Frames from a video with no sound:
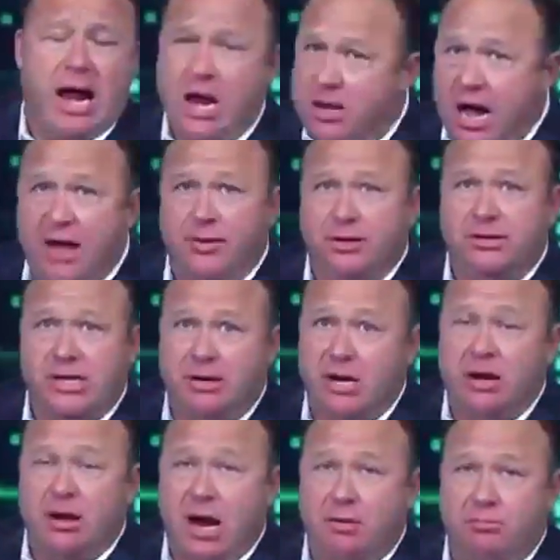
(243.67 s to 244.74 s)
and others
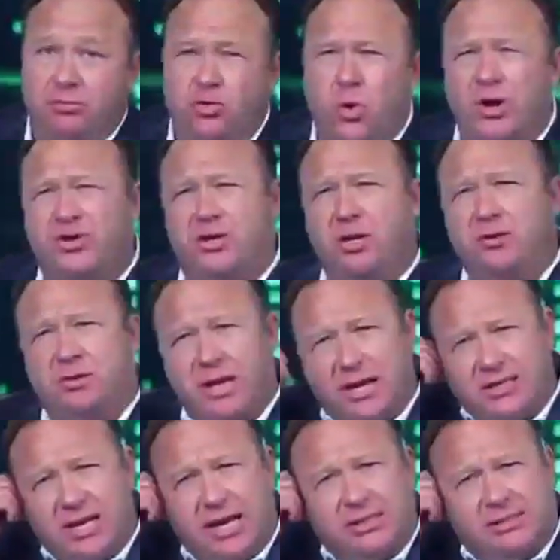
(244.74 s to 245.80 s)
and twisted
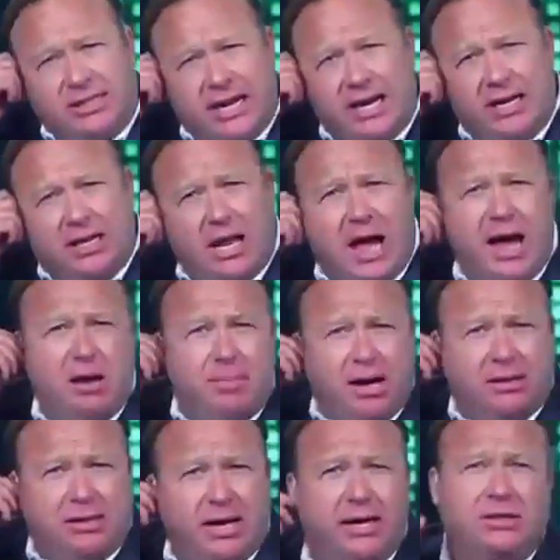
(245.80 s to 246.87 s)
things I'd said, lied
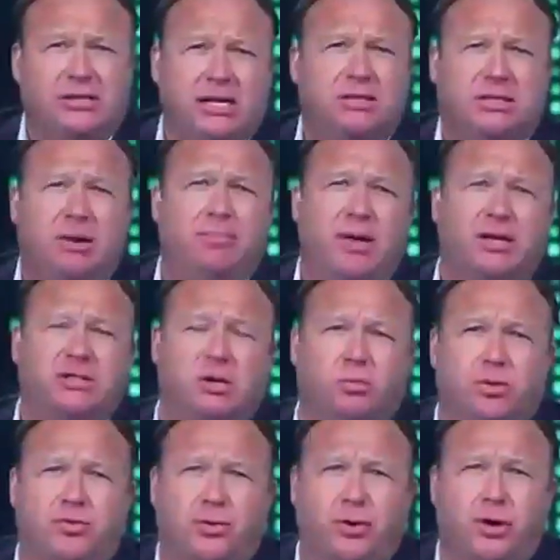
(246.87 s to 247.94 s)
about things, said some things
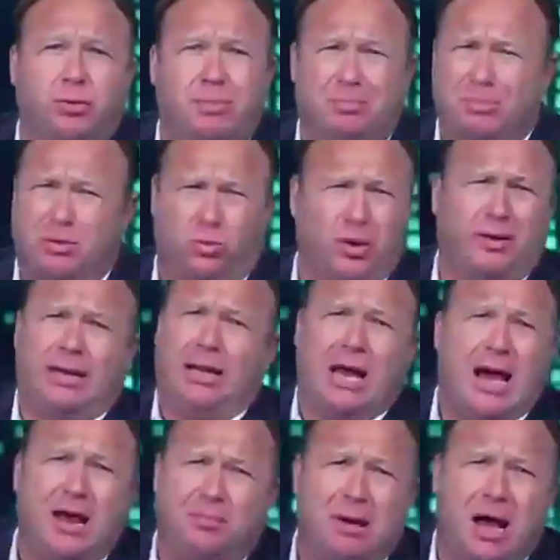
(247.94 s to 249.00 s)
that were true, but really
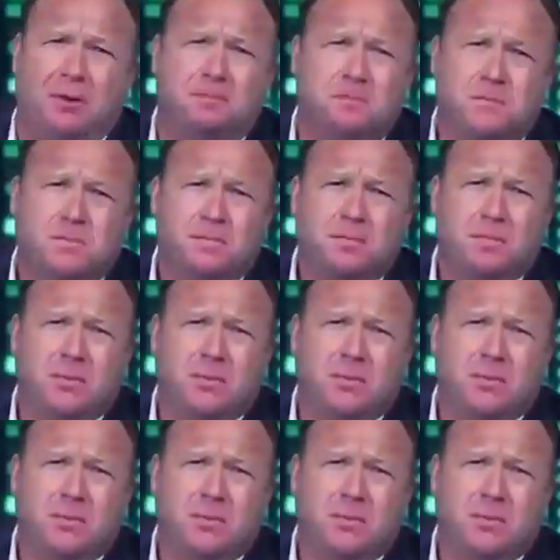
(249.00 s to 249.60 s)
lied about,